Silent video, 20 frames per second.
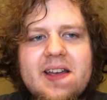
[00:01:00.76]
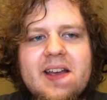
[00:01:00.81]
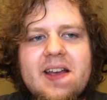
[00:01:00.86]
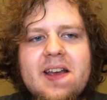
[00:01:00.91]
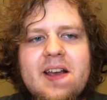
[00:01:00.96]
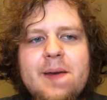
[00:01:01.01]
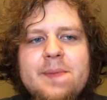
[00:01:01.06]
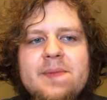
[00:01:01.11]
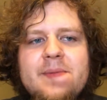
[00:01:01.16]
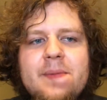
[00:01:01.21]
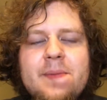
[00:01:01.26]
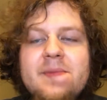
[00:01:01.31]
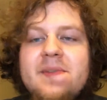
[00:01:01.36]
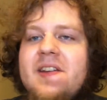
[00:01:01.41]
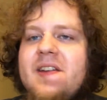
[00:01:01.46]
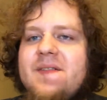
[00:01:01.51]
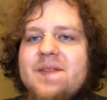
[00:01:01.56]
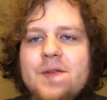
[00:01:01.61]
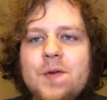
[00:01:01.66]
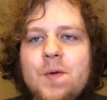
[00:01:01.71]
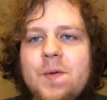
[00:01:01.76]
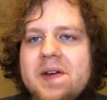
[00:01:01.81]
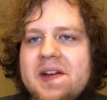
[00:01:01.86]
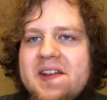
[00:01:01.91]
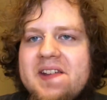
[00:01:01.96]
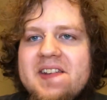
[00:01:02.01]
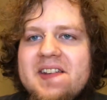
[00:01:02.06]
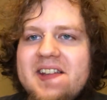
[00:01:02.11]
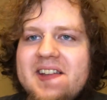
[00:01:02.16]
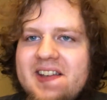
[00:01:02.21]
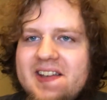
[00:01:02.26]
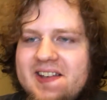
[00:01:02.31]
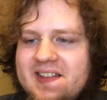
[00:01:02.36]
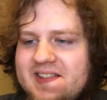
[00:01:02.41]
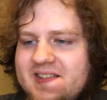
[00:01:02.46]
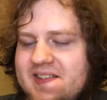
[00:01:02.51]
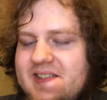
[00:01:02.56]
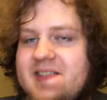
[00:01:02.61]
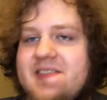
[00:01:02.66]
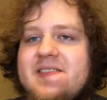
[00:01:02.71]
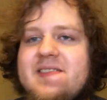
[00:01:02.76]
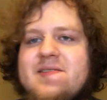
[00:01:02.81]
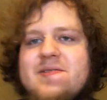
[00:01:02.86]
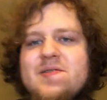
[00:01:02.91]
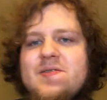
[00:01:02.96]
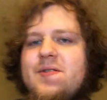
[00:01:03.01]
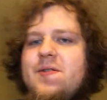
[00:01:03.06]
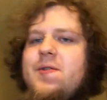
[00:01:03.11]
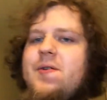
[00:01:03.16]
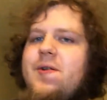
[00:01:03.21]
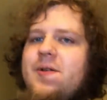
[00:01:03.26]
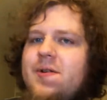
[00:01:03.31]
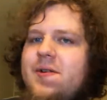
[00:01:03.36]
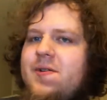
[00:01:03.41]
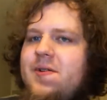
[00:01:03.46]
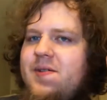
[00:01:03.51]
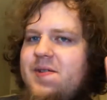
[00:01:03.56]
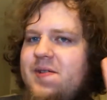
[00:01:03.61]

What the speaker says: I'm giving away the keys. This is dark